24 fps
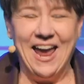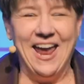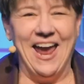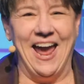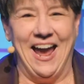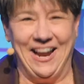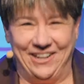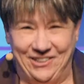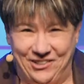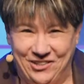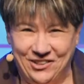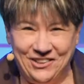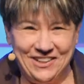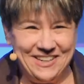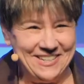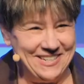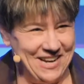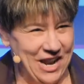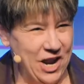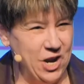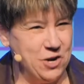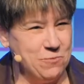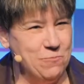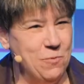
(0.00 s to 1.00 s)
actually
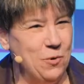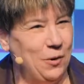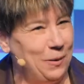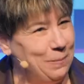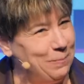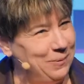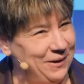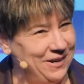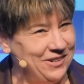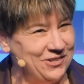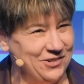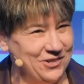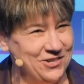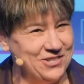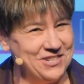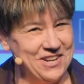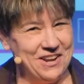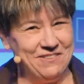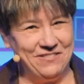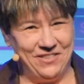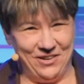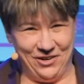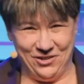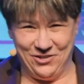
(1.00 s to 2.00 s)
take more pictures
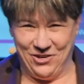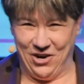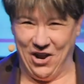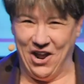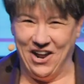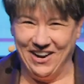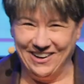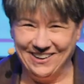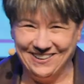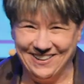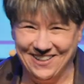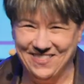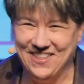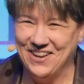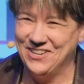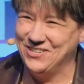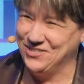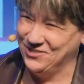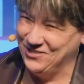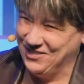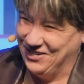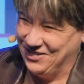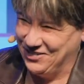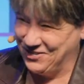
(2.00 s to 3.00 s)
of their dog than they
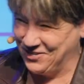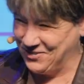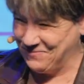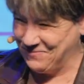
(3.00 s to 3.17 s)
do their